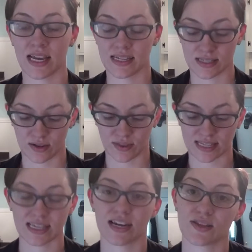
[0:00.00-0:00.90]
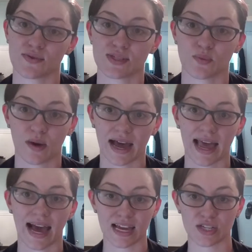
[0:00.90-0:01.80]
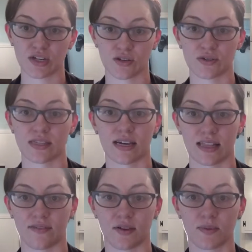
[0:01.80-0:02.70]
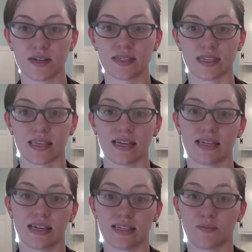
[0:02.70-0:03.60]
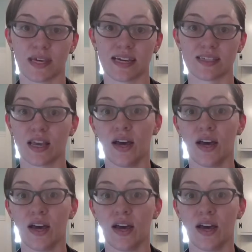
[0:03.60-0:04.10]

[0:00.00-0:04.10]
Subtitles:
So that's another reason why I chose Young Living personally, is because